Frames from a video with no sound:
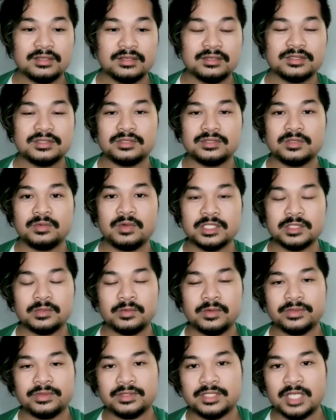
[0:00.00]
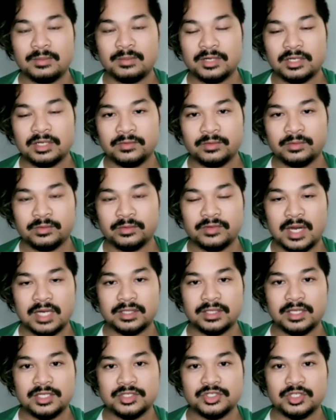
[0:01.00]
So she walks away with a job interview with Roc
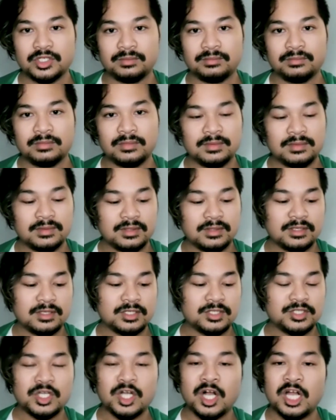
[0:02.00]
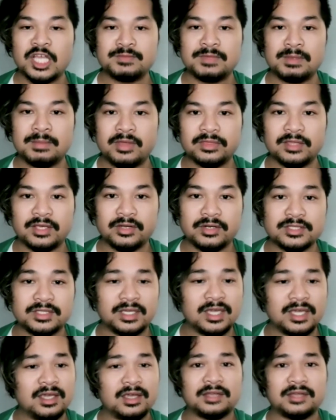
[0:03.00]
Nation. She calls me a month later
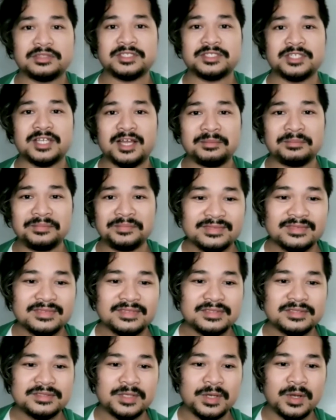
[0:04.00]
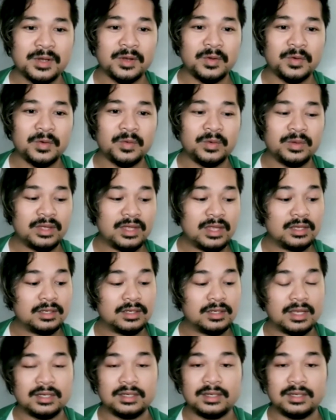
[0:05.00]
saying, hey, I got the job. Damn. So,
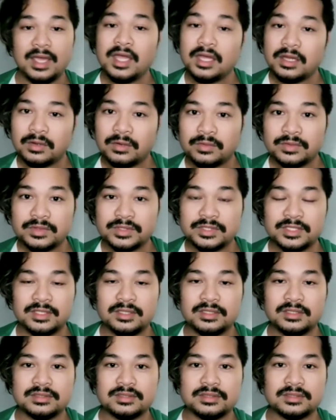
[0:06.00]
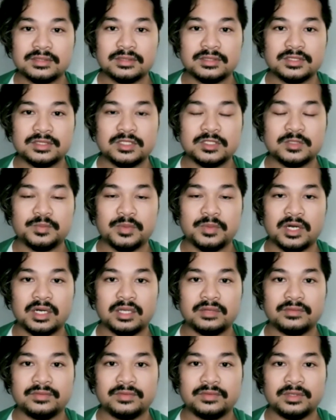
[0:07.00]
and now she's
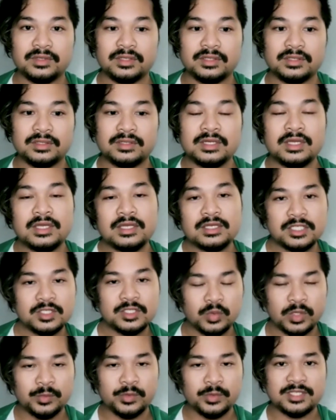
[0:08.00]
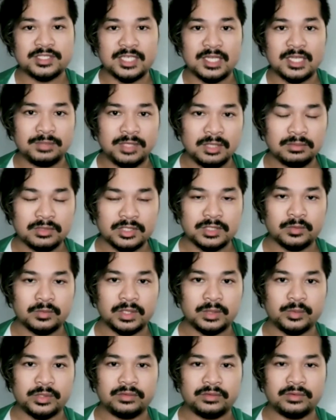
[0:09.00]
working with the same people she
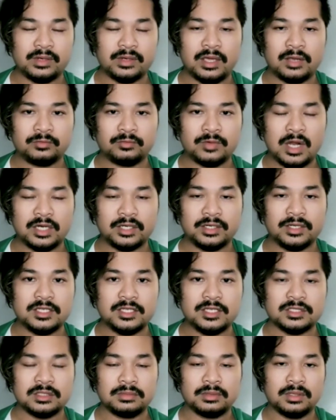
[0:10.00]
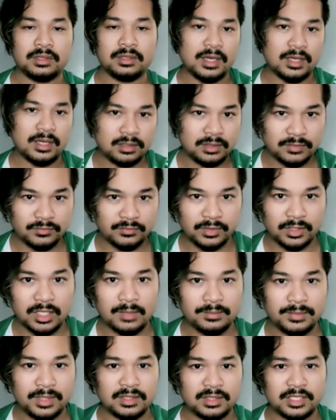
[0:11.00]
worked with her at Roc Nation, but at a different
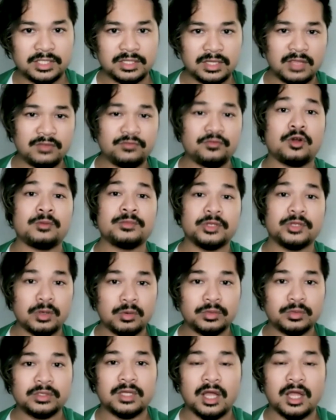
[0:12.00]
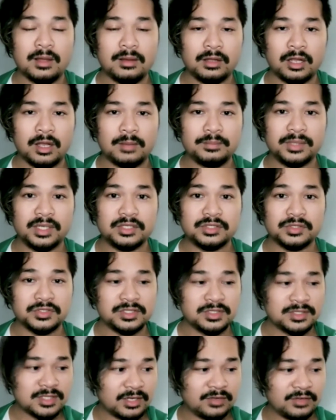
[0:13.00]
company. Like, they formed their own company. So
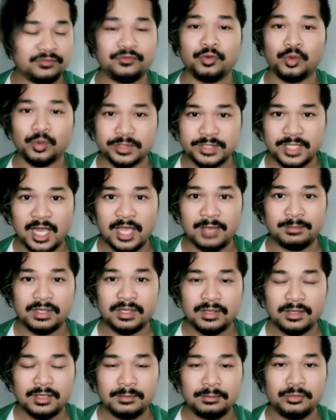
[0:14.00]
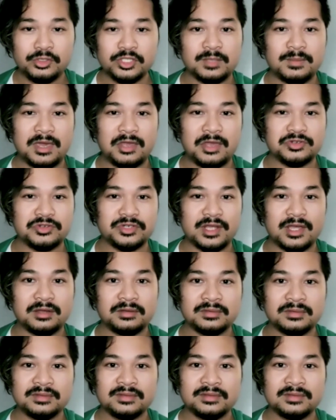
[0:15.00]
she's like a full-time music manager now.